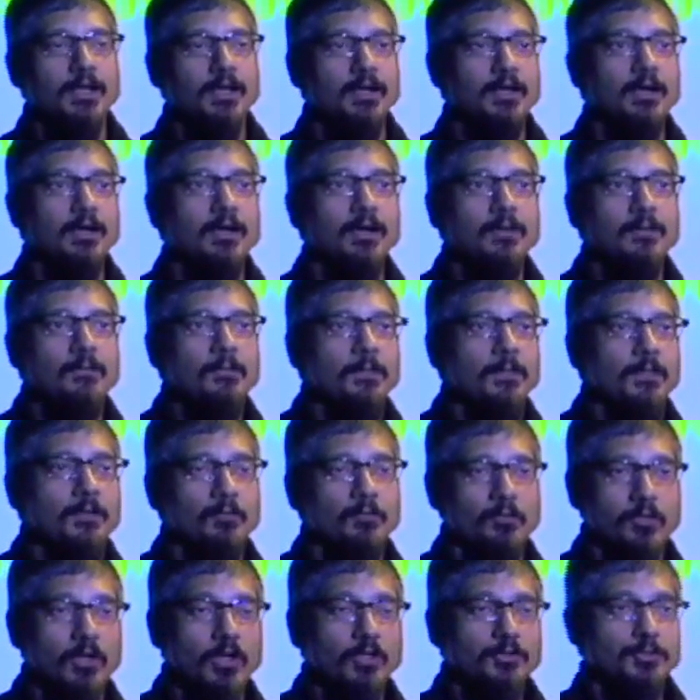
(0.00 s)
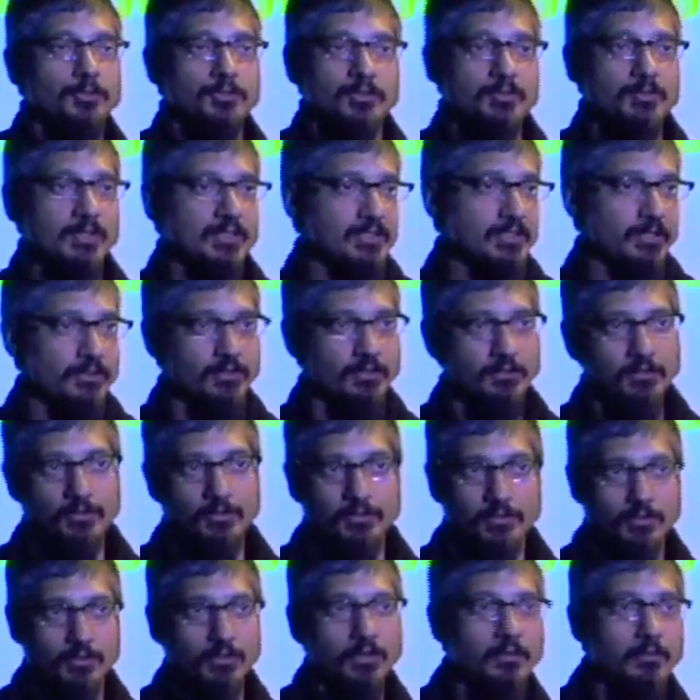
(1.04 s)
Um, you know, with all due respect, I think that
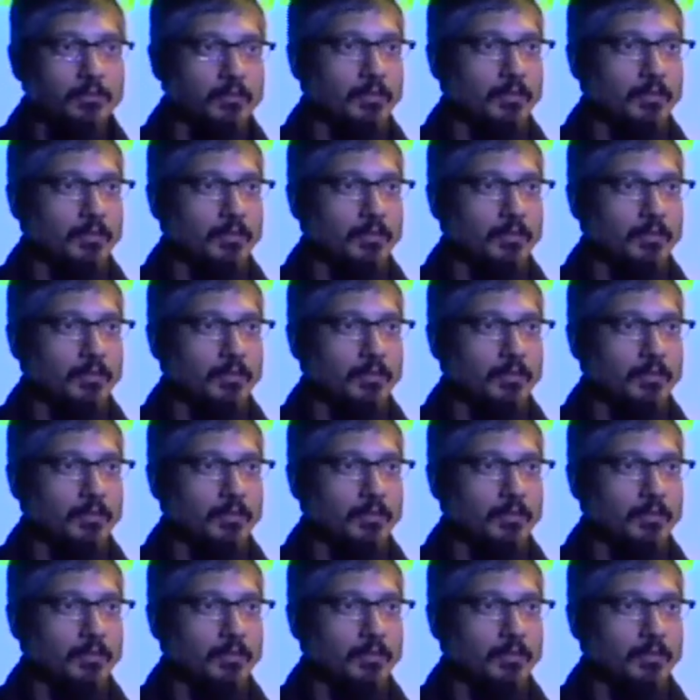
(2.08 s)
there are a,